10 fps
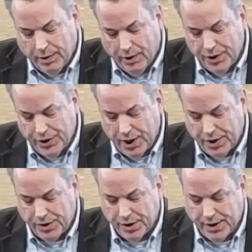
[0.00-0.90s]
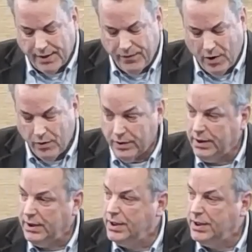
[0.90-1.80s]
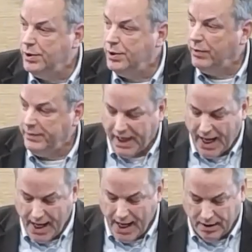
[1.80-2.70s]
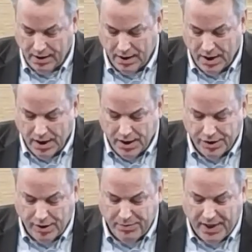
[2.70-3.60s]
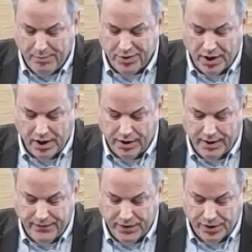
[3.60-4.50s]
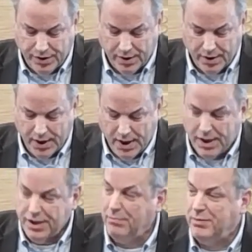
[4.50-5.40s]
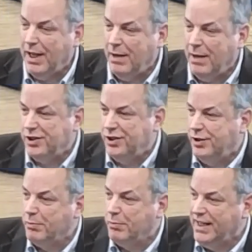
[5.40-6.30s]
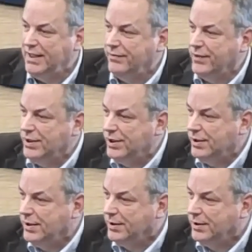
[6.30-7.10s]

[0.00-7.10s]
urges us to step forward and do what we can. Sometimes a little difference, sometimes a Superman difference.